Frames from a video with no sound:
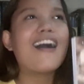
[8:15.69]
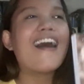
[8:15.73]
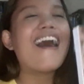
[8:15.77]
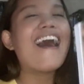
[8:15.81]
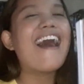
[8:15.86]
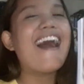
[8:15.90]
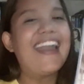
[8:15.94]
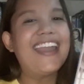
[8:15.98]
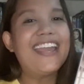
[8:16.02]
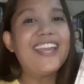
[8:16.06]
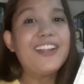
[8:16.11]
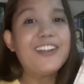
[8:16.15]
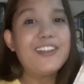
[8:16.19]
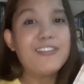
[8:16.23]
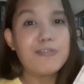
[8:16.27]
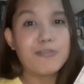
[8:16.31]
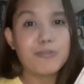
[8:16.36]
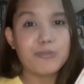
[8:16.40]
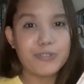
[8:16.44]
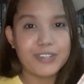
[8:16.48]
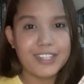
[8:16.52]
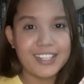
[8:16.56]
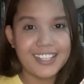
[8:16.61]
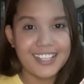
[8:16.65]
I
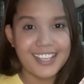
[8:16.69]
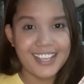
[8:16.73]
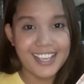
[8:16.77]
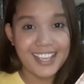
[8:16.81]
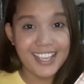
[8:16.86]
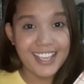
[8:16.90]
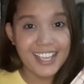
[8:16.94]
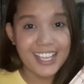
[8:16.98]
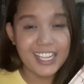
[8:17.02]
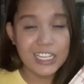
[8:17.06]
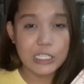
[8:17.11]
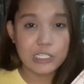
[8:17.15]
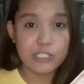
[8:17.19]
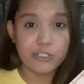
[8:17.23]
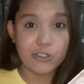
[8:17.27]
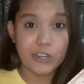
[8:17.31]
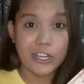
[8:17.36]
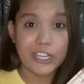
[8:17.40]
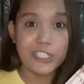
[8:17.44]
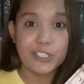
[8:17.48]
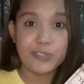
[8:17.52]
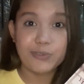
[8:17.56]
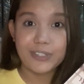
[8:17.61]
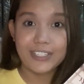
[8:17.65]
really
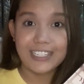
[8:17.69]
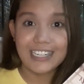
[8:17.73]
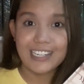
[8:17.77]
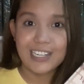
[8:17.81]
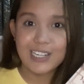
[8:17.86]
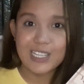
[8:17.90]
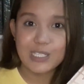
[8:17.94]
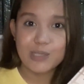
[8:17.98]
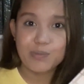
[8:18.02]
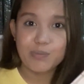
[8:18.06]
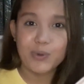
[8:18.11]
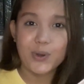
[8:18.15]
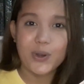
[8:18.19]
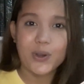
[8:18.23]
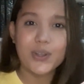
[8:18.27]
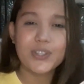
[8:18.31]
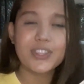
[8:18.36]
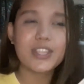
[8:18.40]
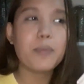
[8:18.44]
enjoyed reading this book.